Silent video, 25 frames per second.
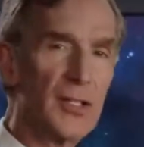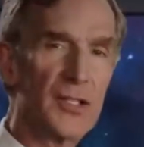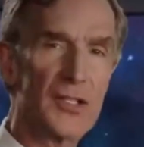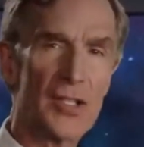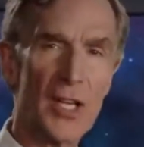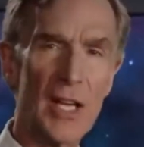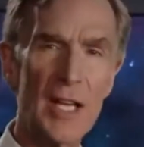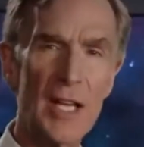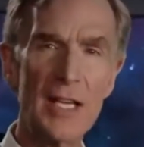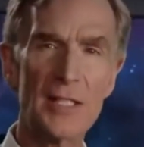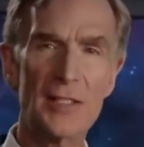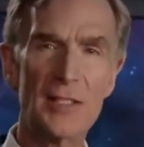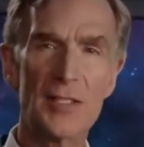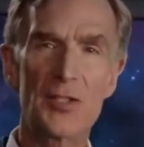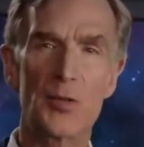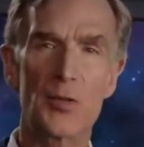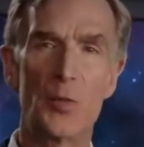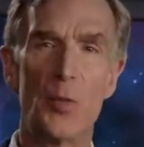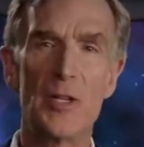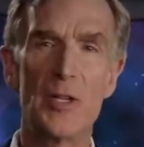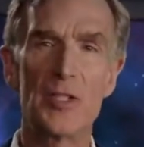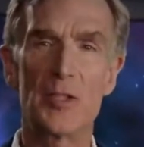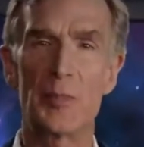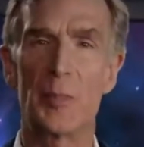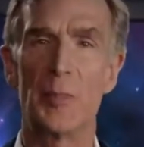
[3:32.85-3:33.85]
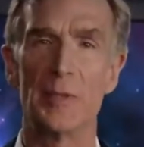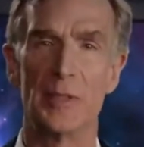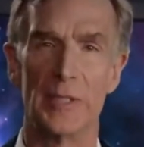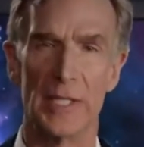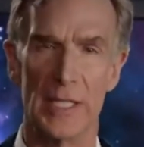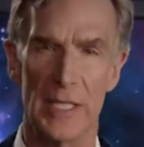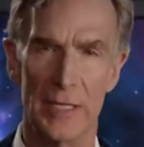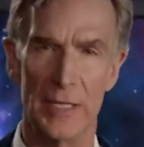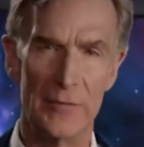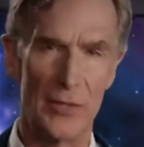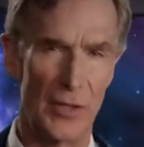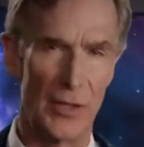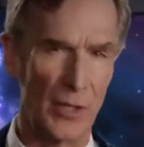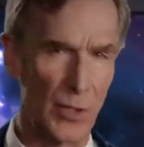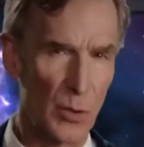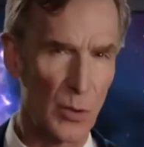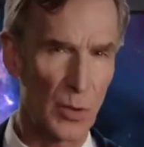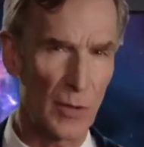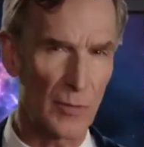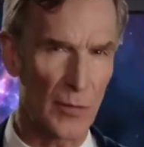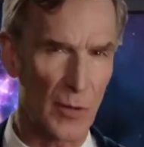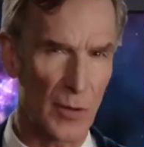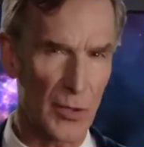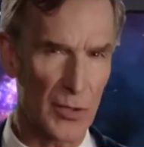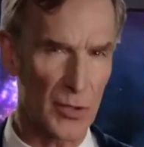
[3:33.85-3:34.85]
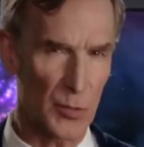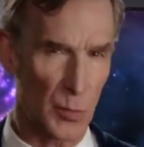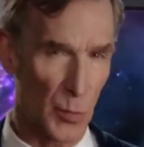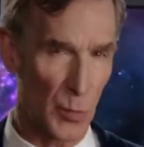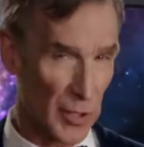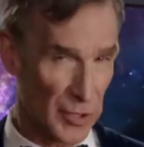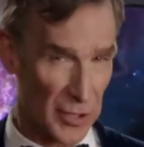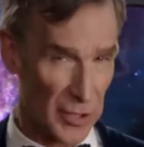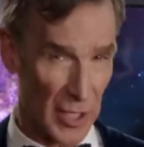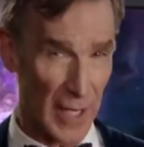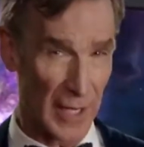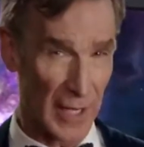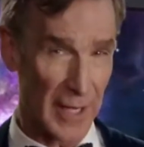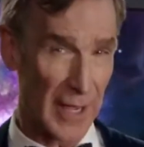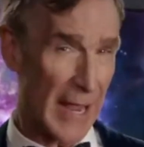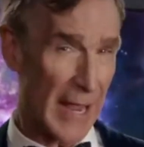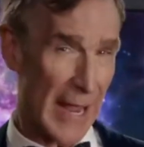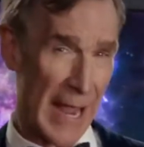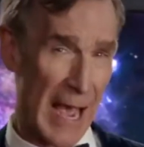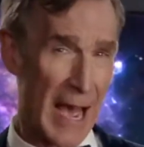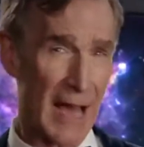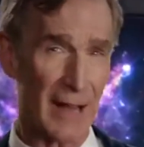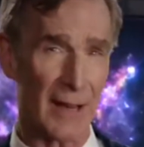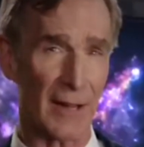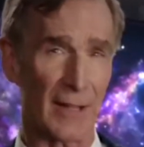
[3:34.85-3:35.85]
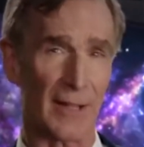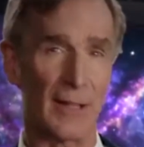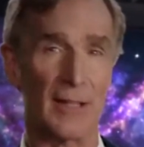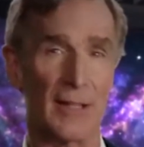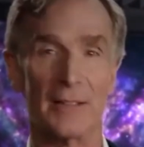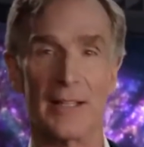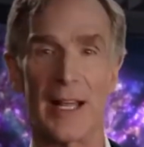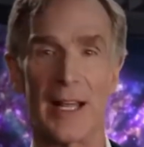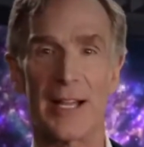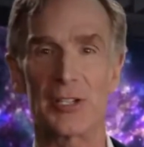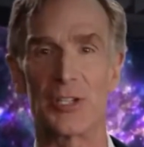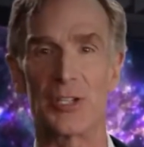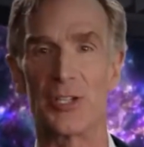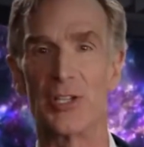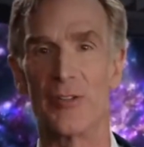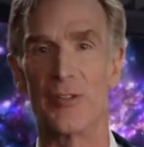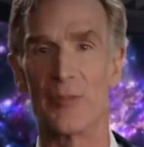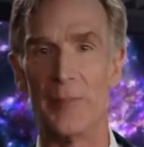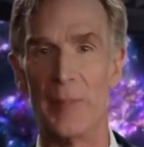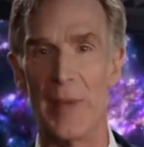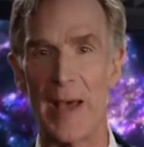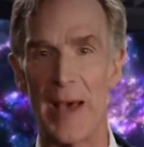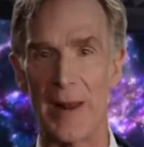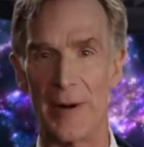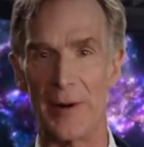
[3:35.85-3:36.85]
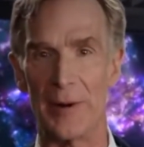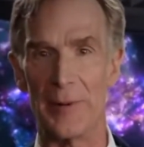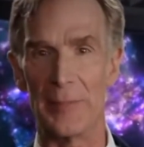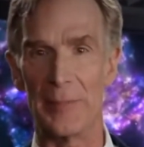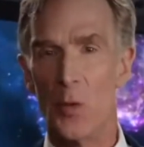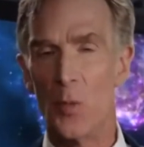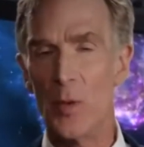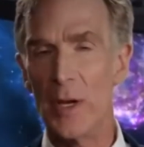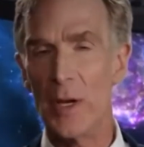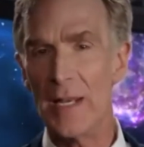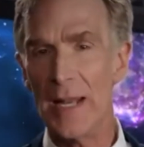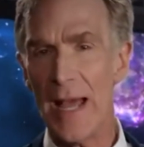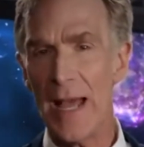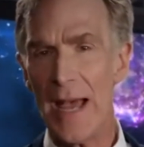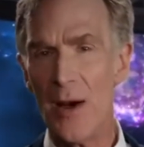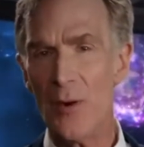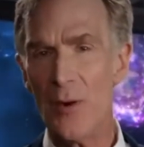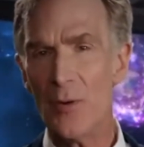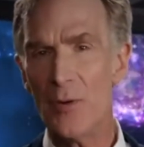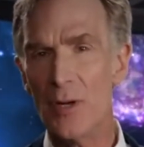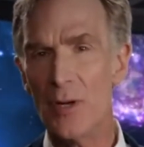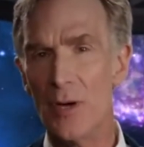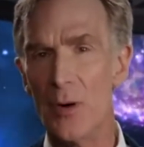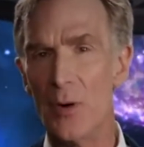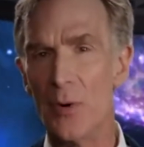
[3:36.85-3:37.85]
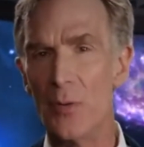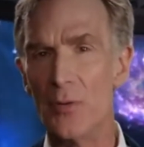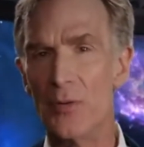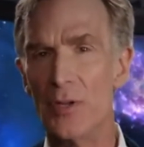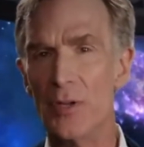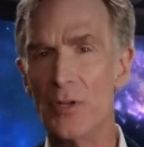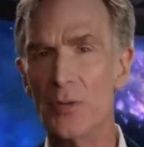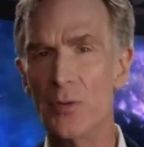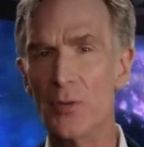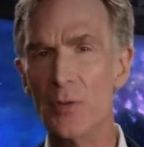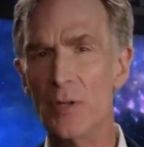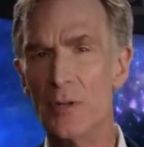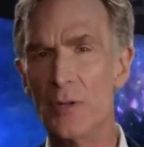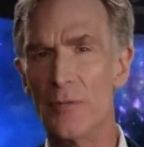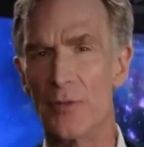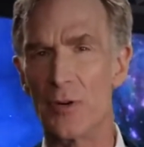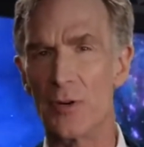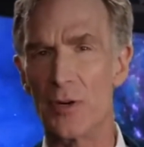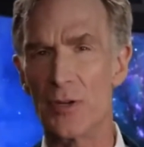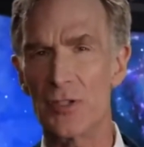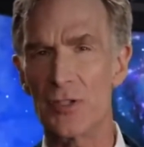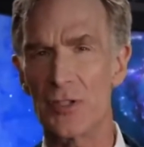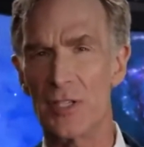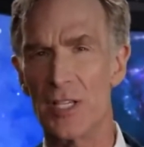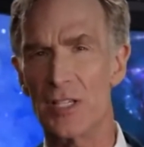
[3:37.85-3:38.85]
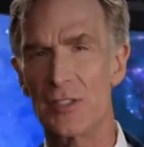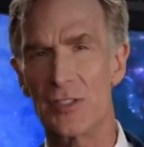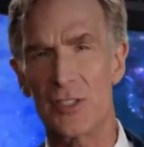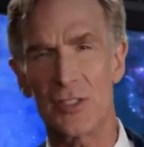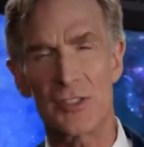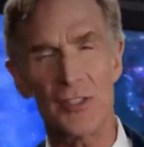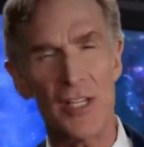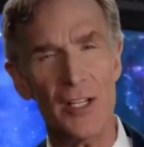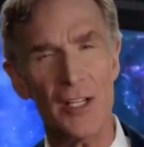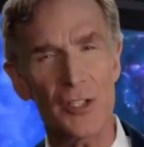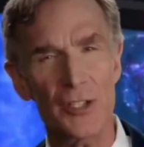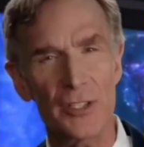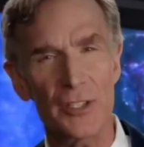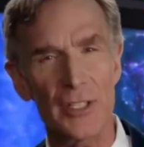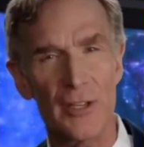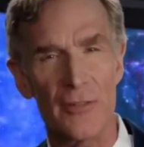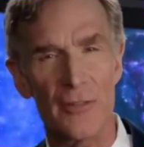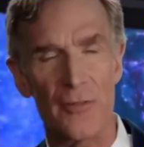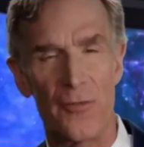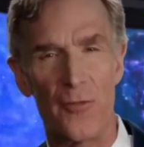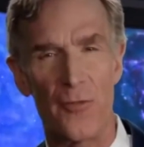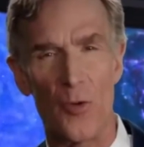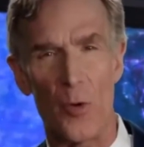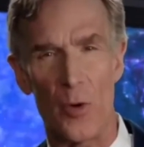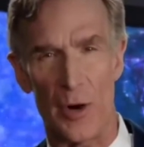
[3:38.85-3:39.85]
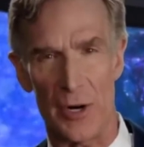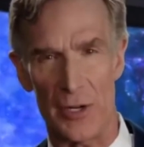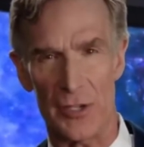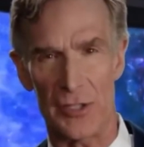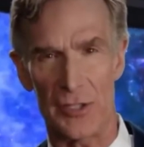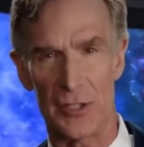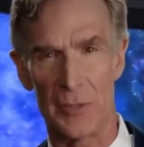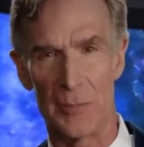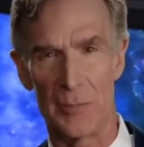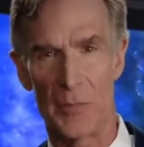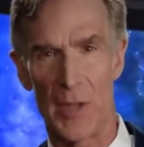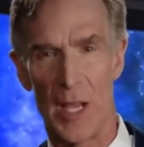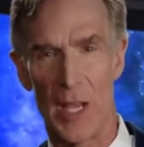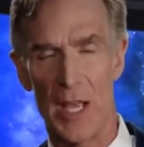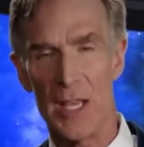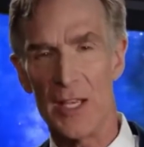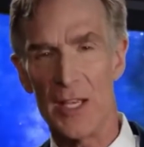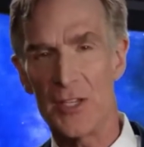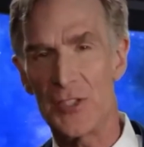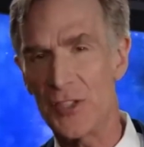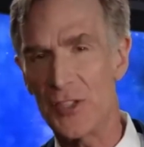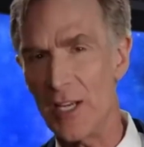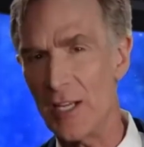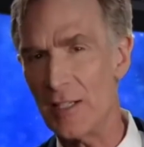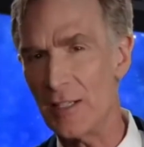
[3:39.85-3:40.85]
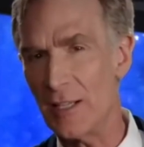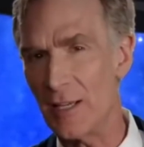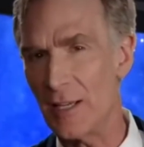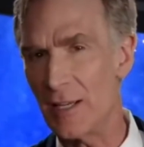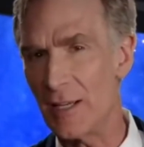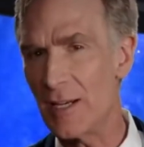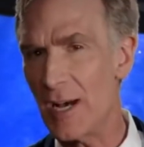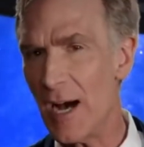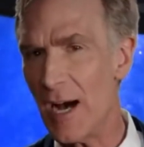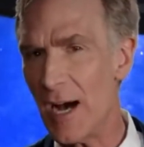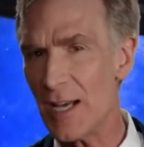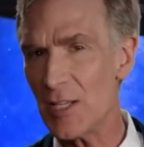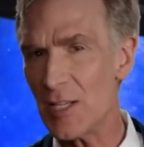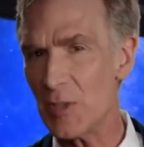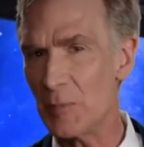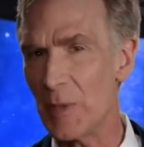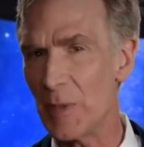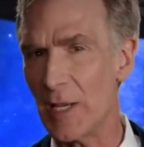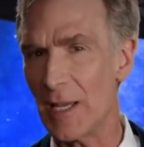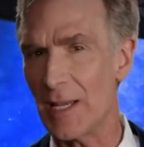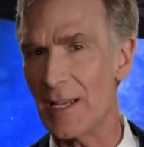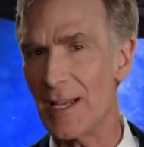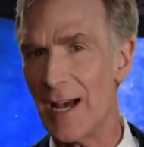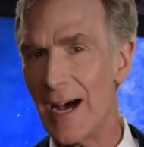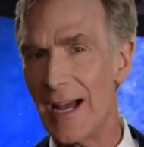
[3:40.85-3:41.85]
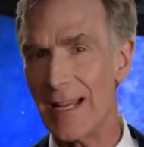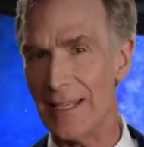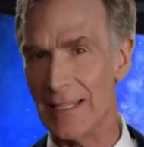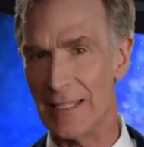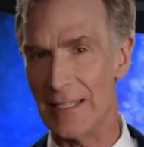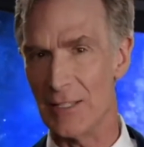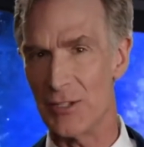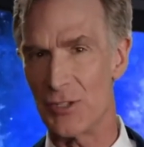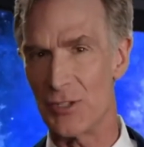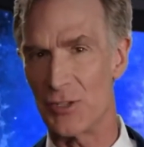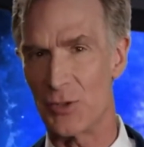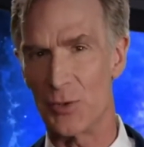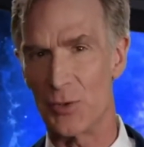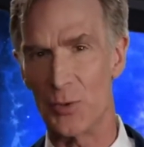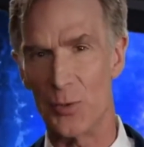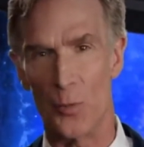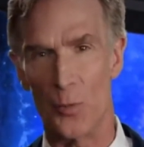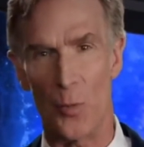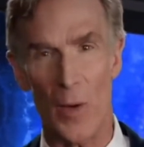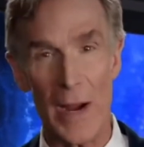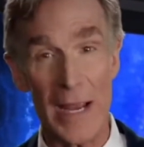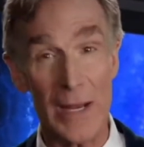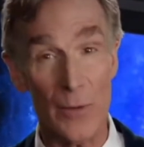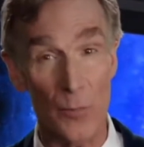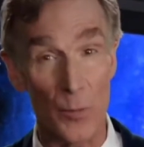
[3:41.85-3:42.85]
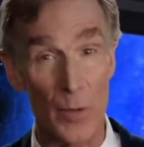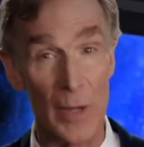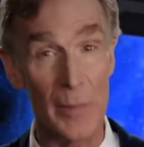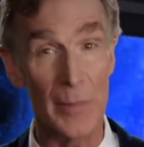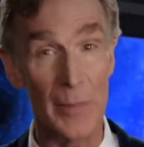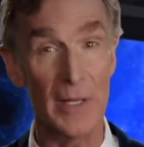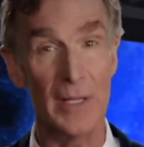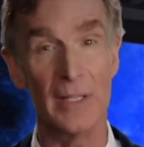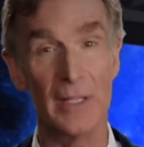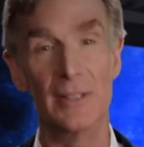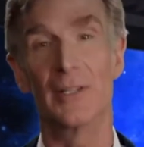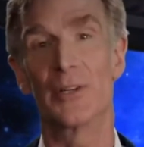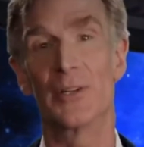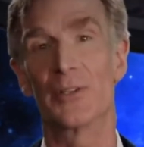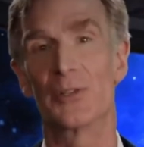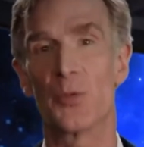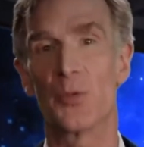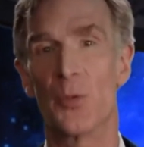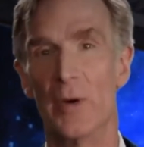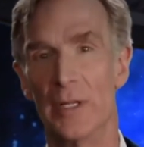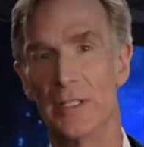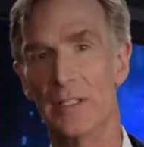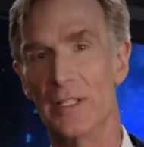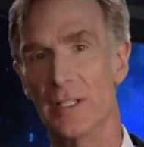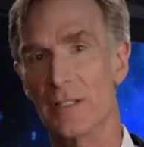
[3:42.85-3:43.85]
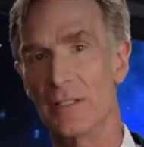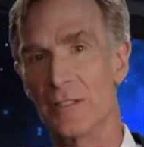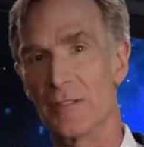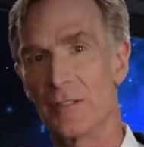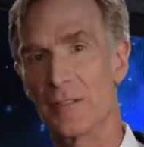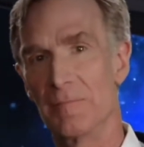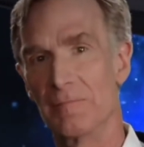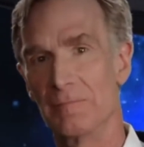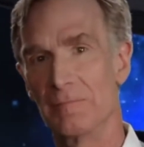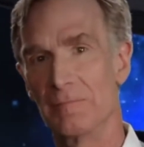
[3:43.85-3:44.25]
Scientists once believed the universe was a chaotic collection of matter. We now know the universe is essentially a force, sending cosmic guidance to white women in their 20s.